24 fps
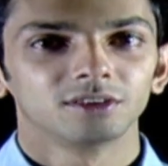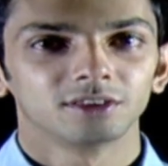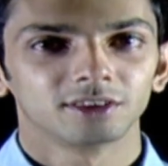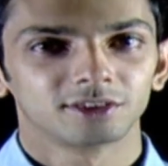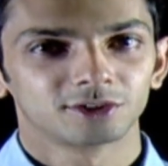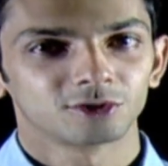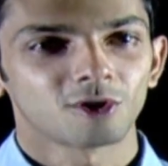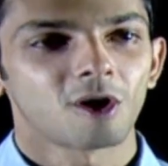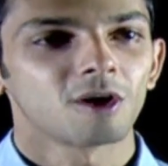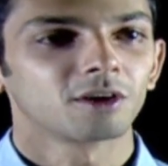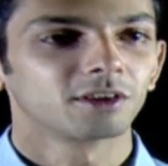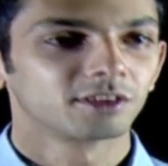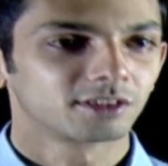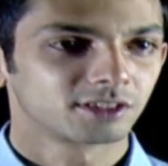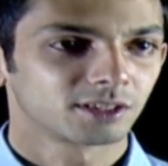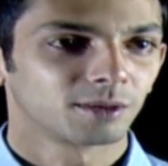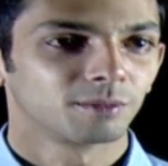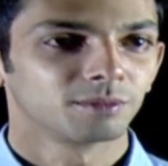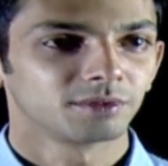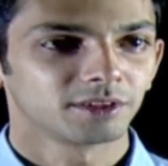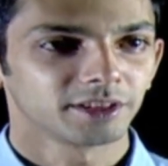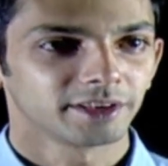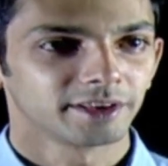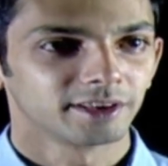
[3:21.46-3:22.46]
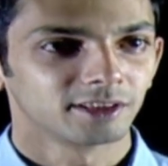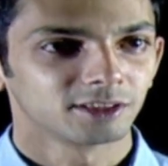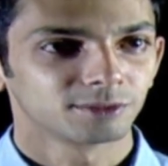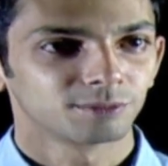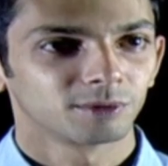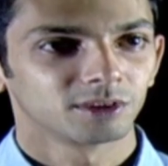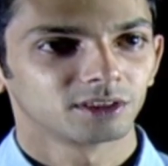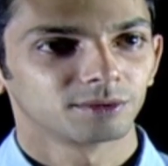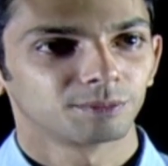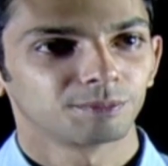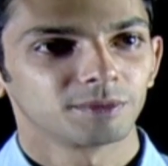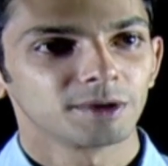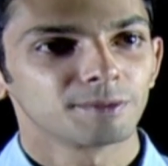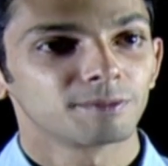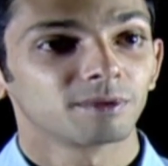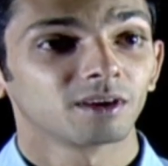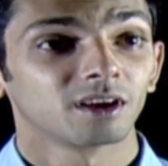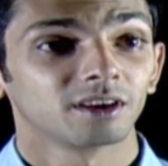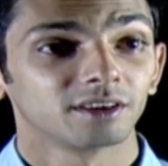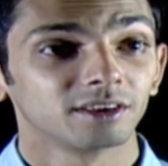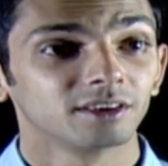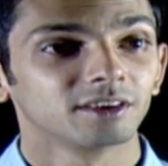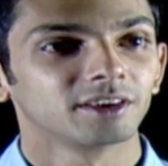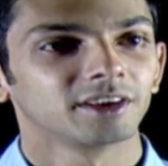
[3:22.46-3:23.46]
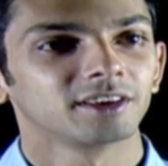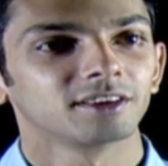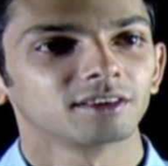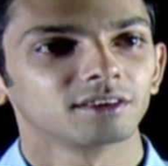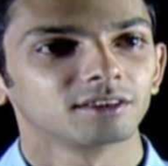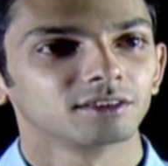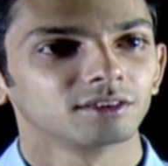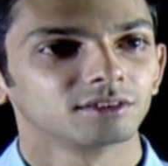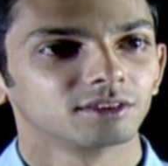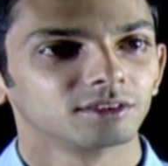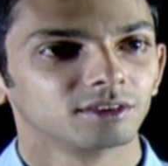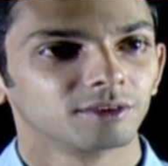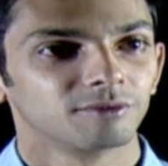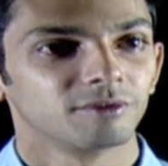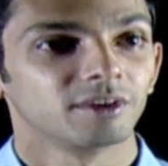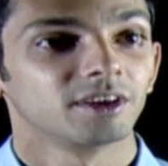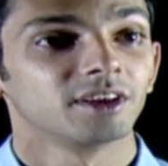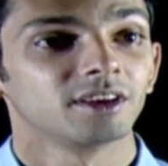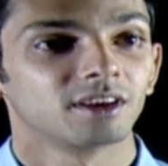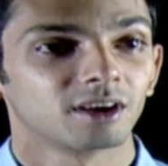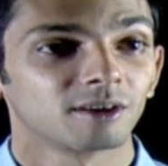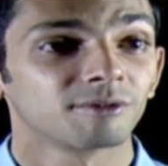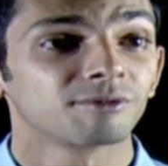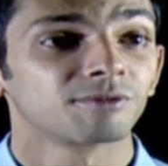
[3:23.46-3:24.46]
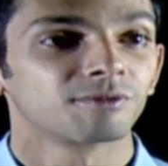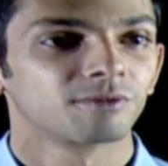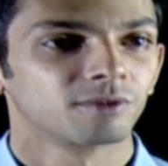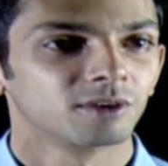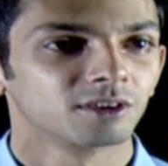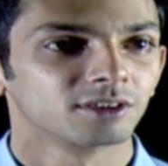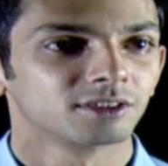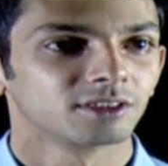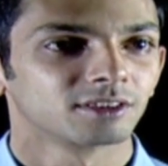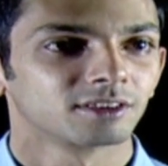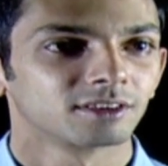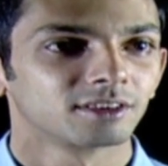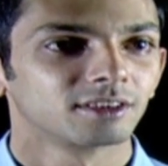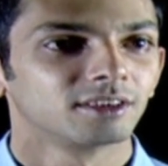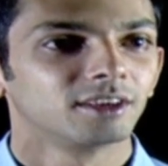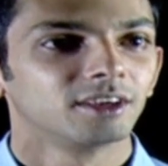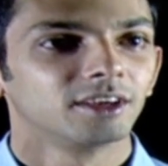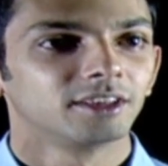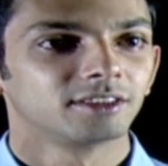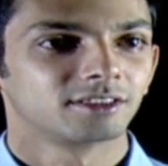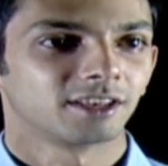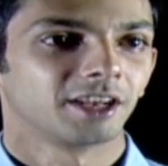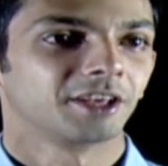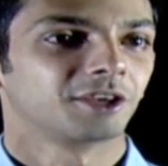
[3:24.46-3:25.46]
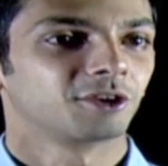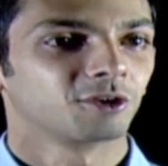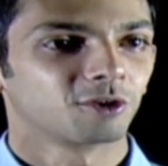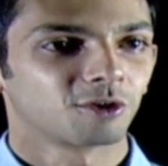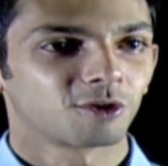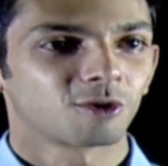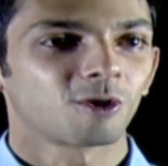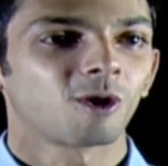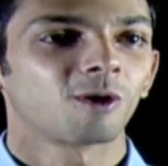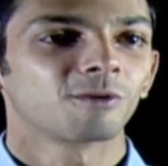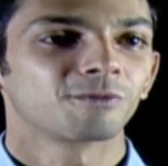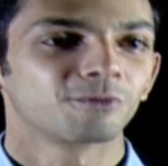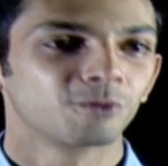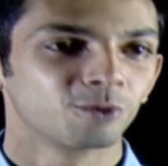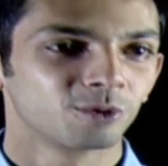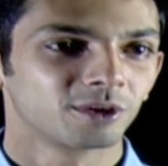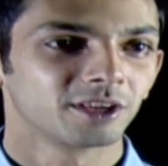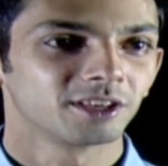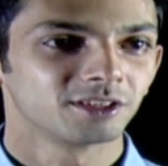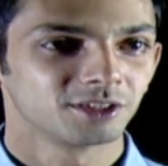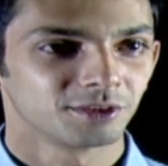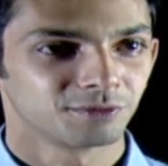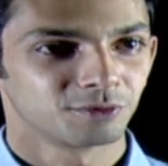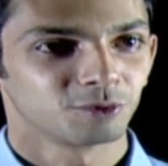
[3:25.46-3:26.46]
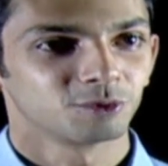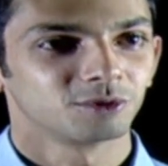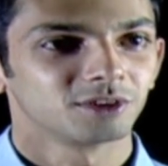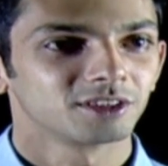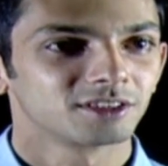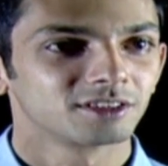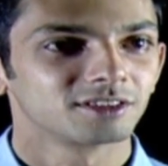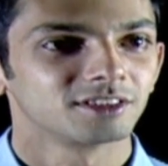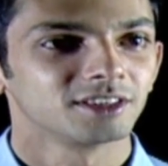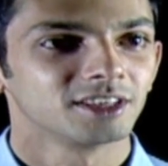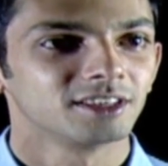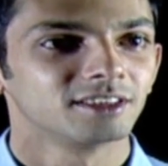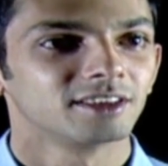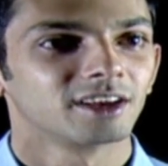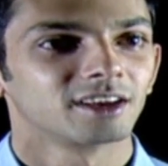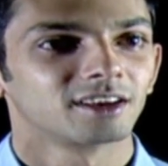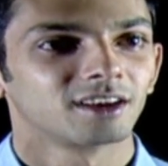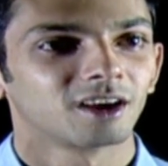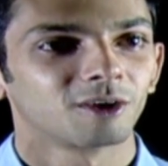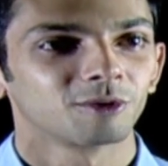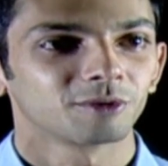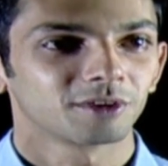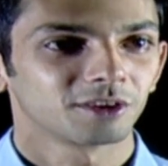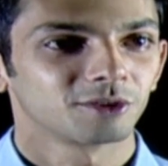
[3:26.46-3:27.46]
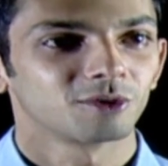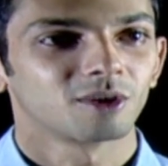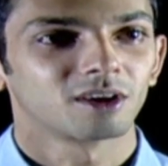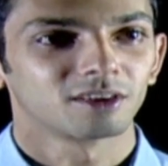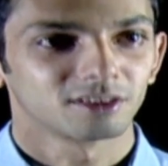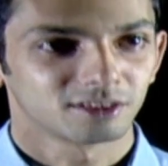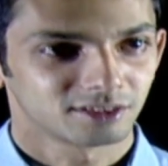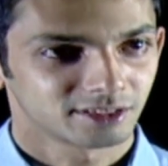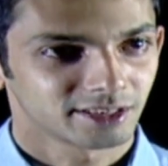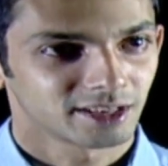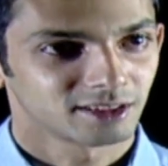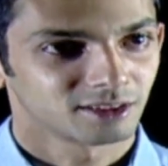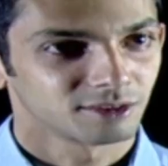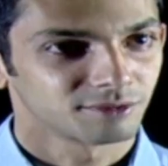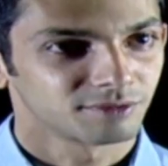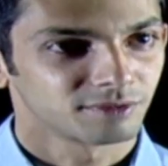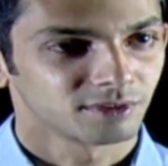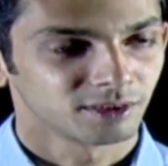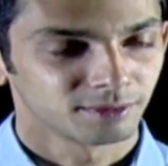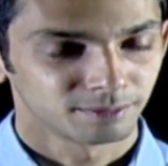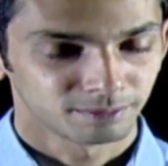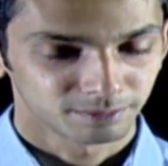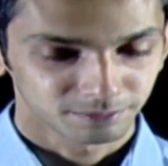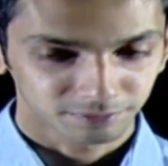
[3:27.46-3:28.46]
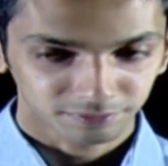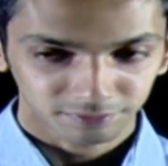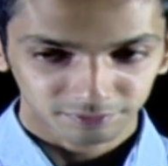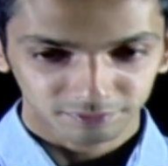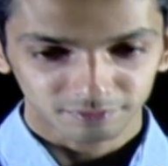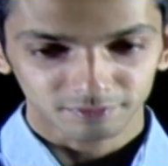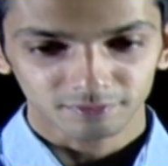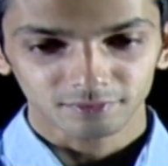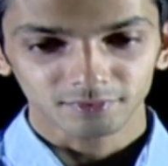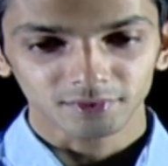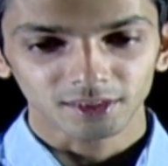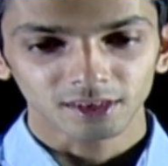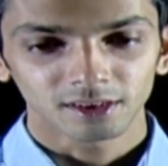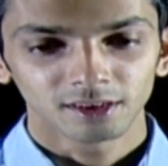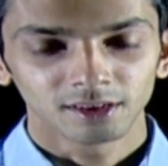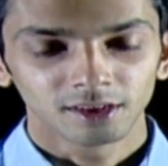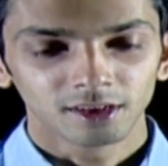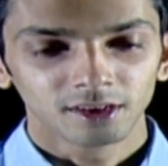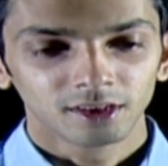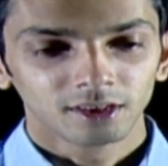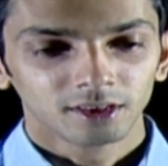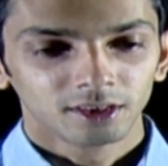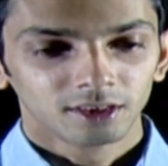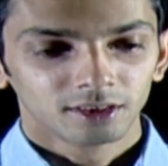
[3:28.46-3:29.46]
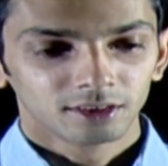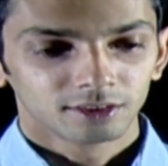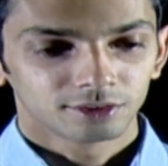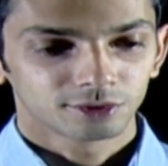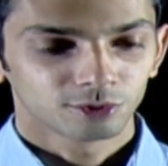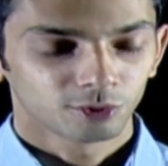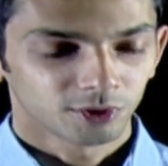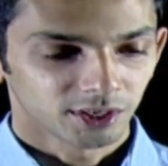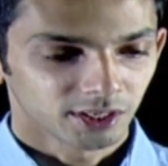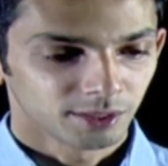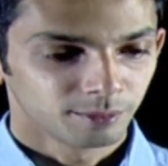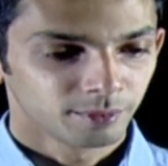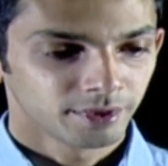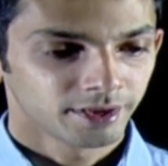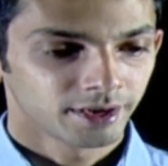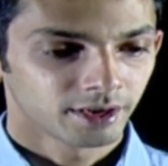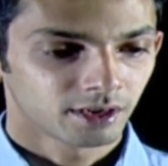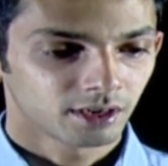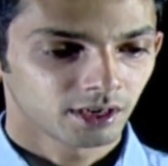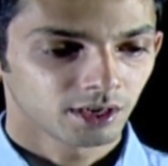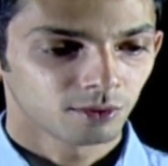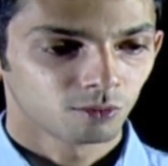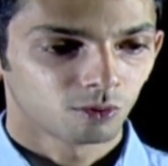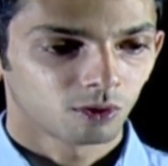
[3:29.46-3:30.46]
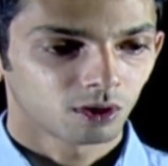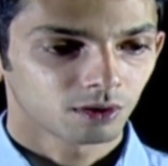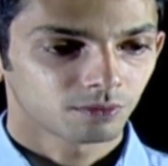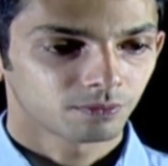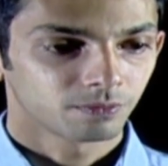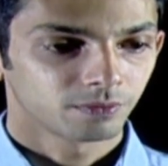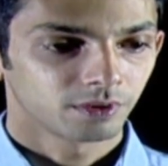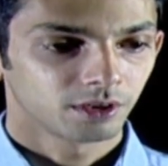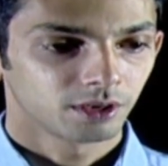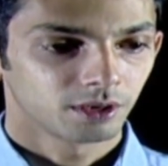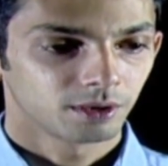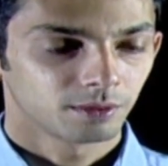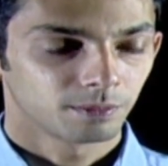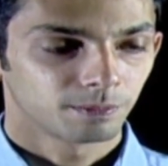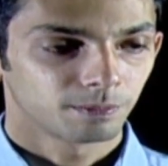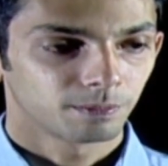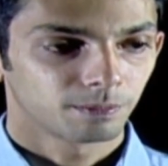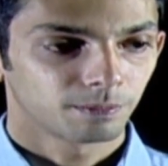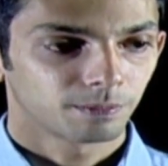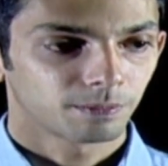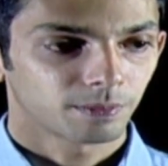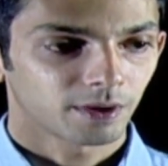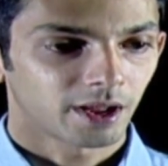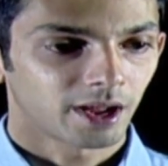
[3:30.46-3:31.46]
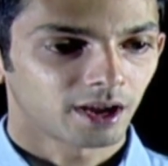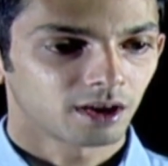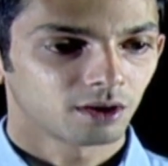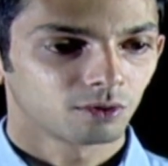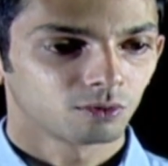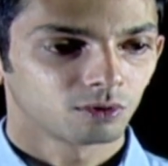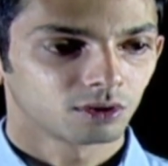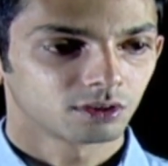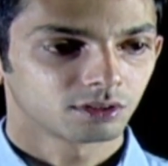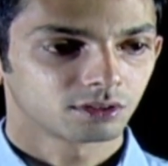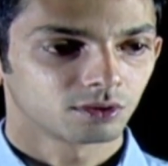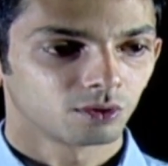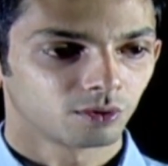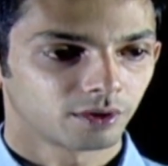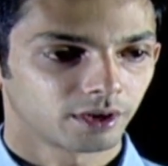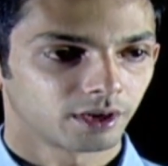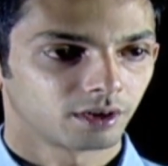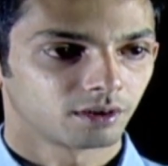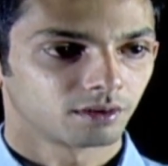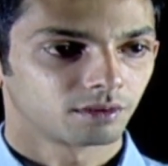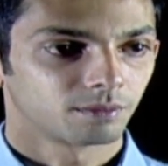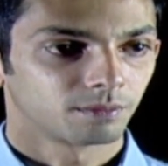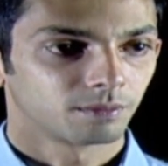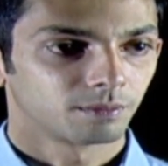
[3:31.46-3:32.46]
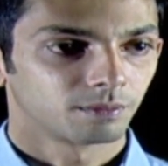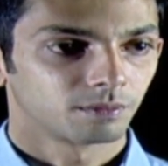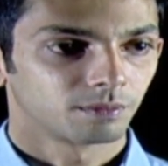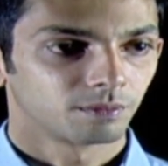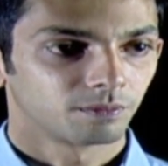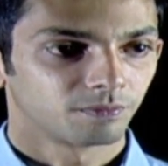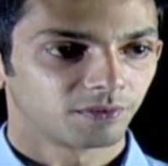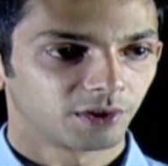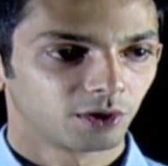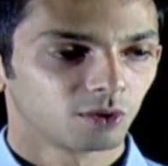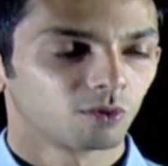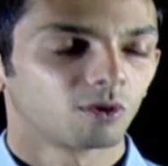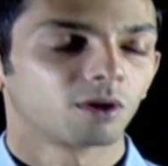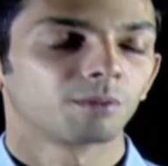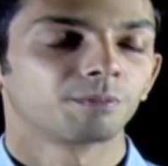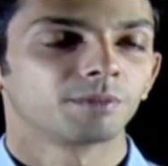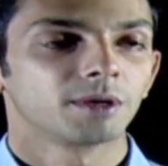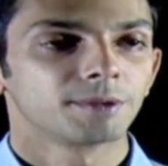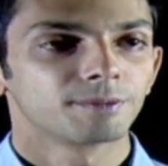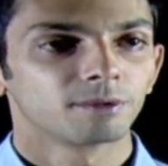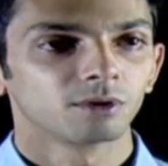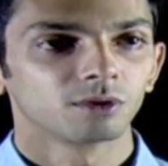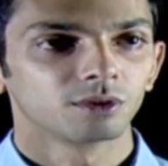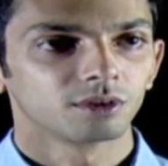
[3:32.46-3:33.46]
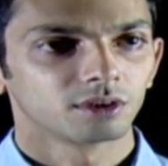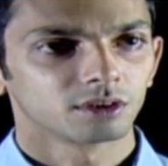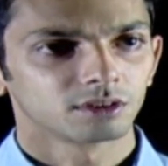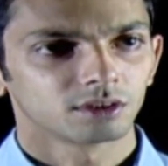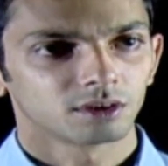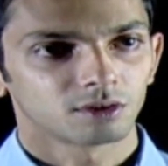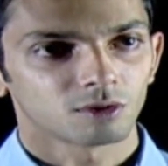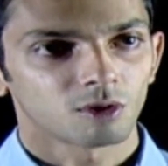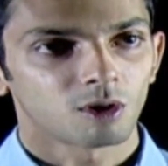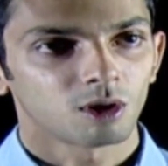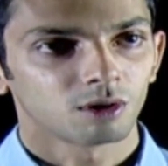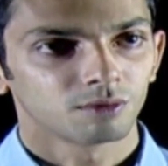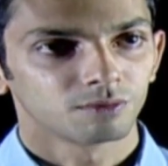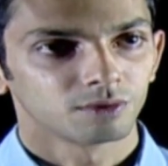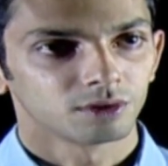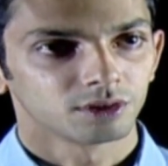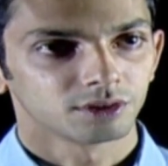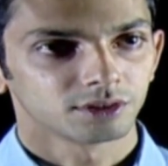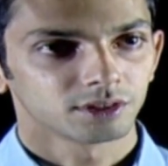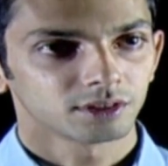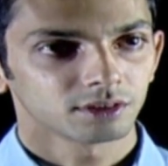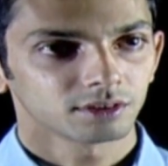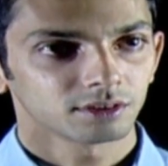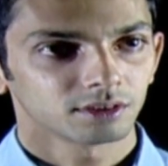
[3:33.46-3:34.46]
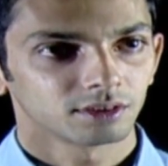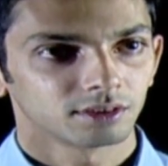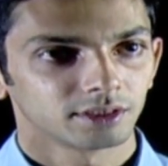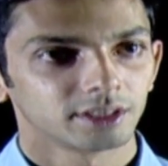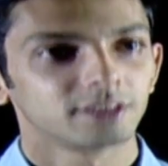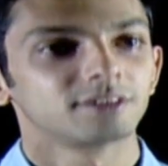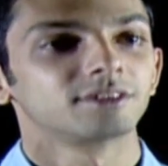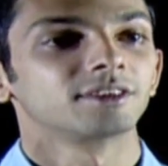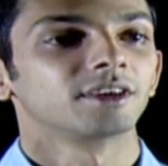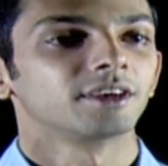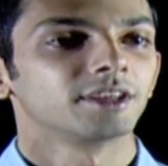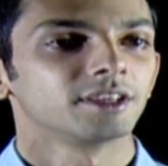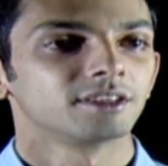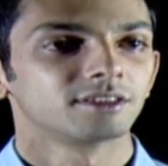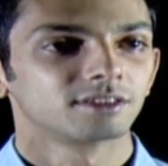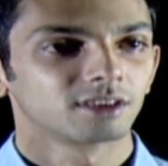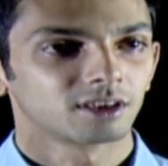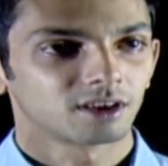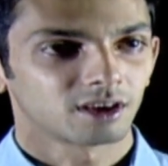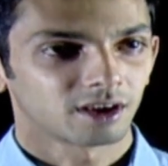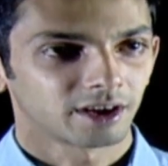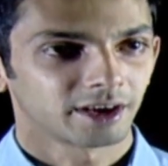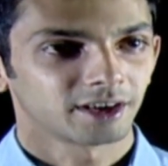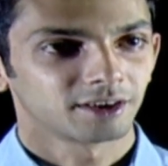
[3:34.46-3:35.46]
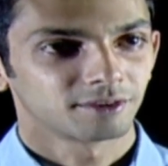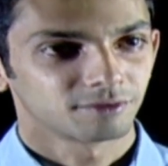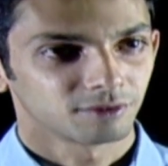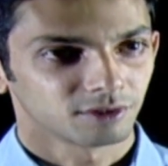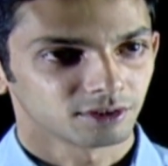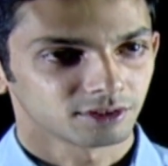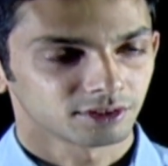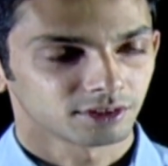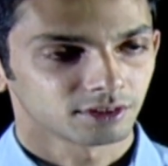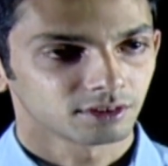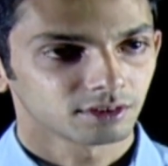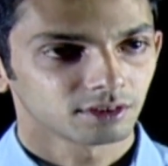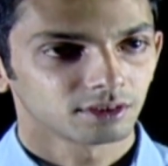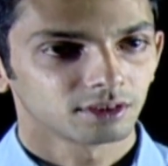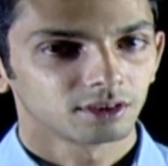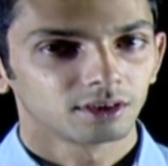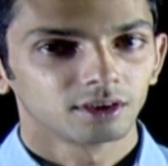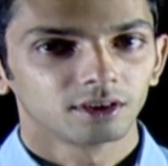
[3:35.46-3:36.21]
the song is something else, but the people are hearing the very rough version. It's like your raw footage. If you just see that, how can you understand the film? So immediately what we planned was, okay, we don't want people to hear the wrong version, let's release the correct version.